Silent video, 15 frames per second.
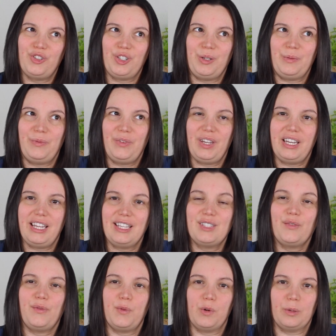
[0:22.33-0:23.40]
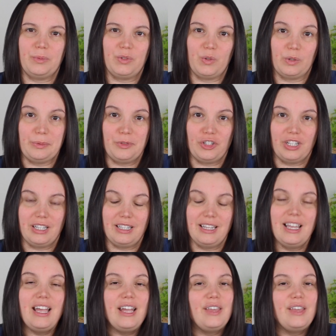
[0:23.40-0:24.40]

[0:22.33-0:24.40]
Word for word: tube feedings for absorption.